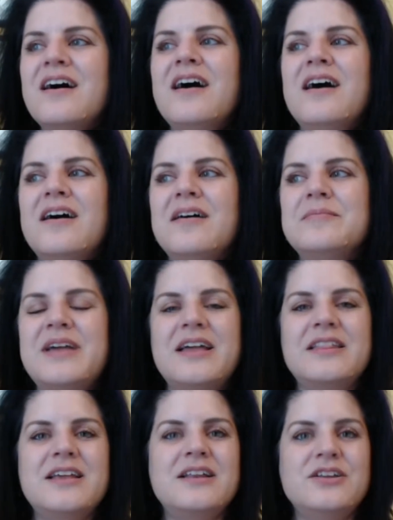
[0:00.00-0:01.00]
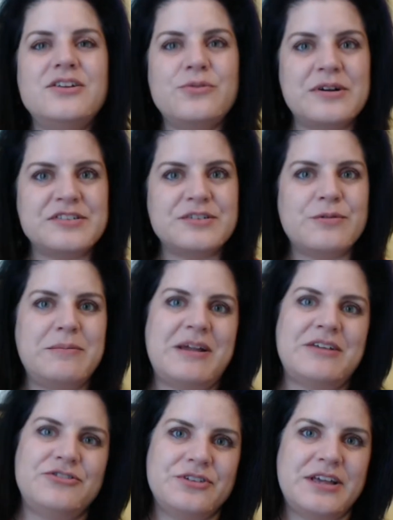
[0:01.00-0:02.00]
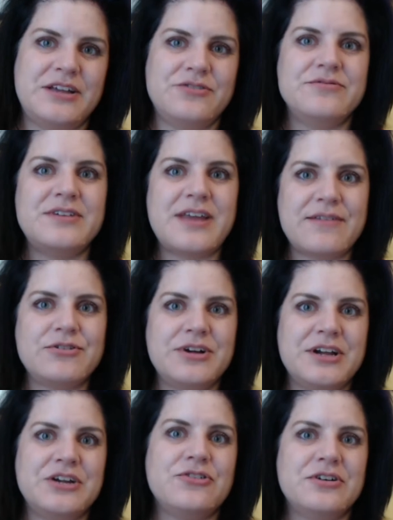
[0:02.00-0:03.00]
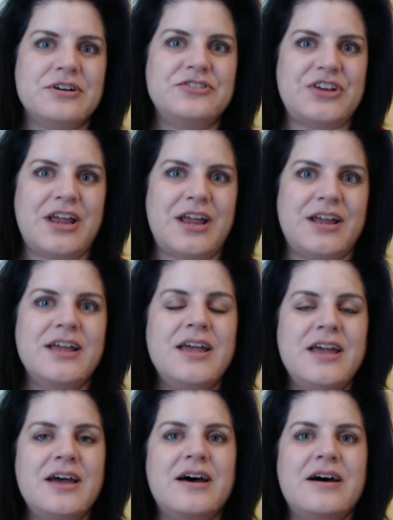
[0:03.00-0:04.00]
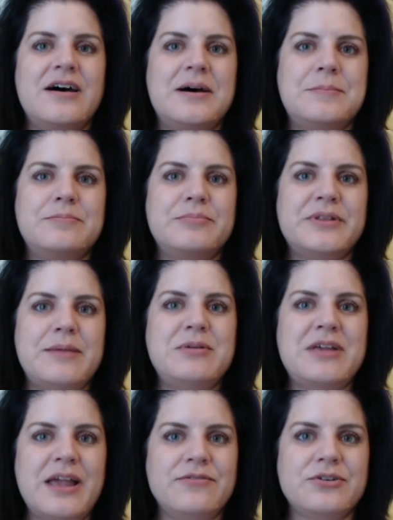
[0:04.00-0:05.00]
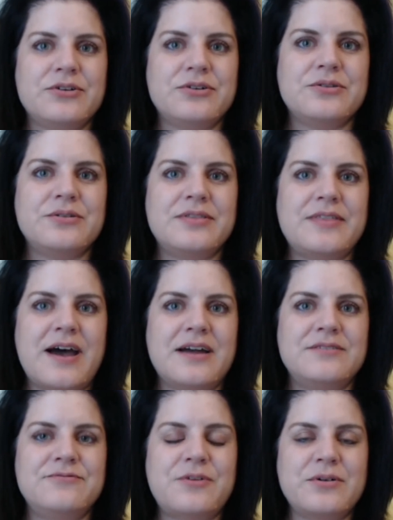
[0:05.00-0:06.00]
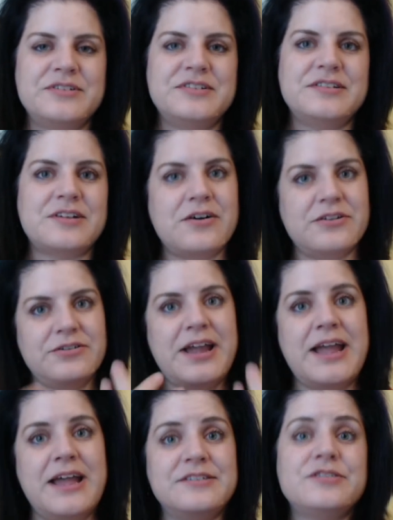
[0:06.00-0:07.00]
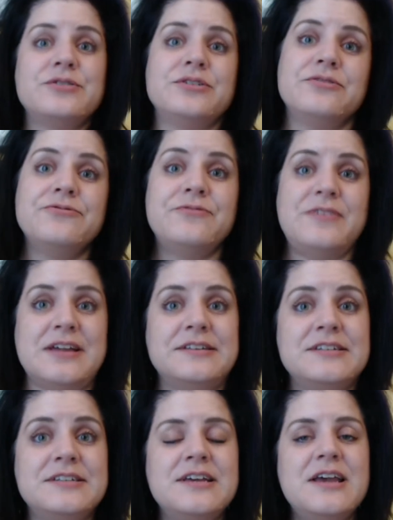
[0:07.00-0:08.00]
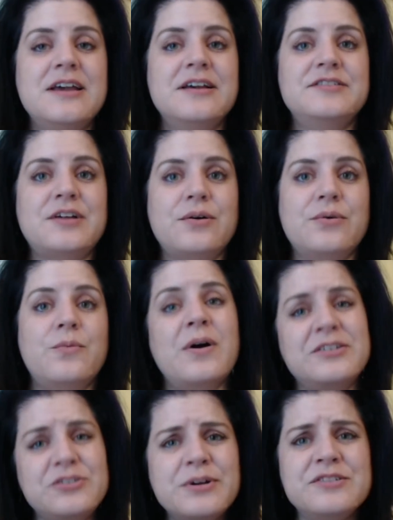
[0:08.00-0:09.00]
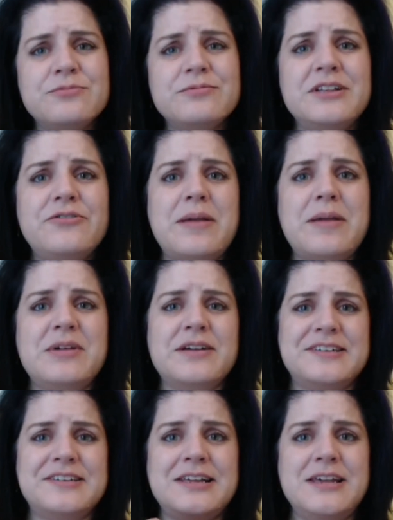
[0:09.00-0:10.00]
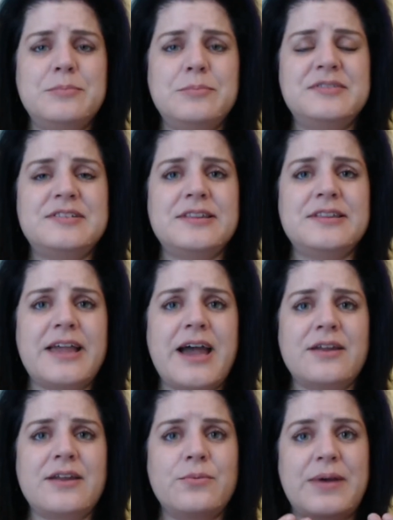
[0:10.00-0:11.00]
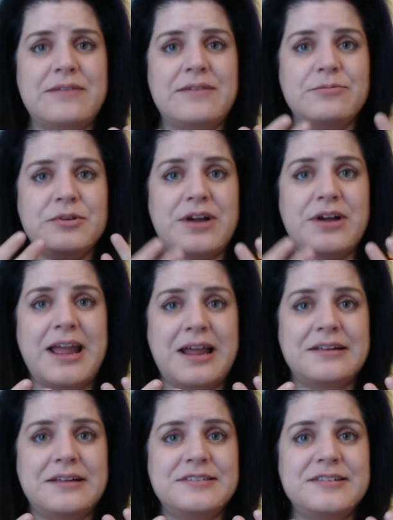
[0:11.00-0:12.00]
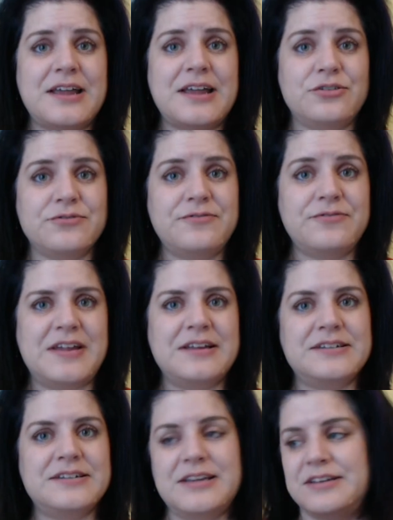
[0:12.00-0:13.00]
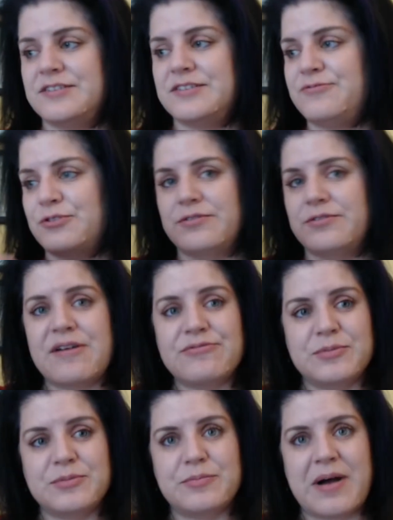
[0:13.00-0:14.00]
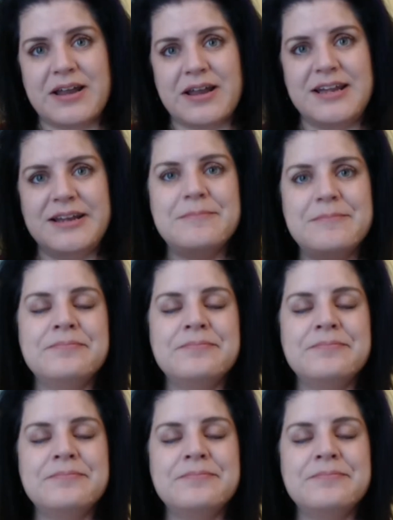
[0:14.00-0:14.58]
And then you also want to make sure that you're never encouraging play behavior that focuses on your hands or your feet. So wand toys are really great because it keeps the cat away from your hands and your feet. It's further out from your body.